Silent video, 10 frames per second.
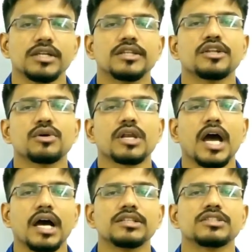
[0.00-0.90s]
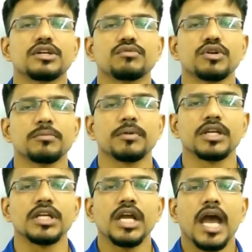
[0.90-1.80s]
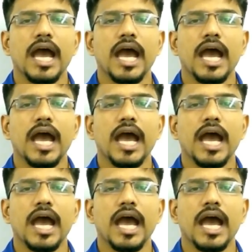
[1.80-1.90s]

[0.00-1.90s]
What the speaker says: then your answer would be,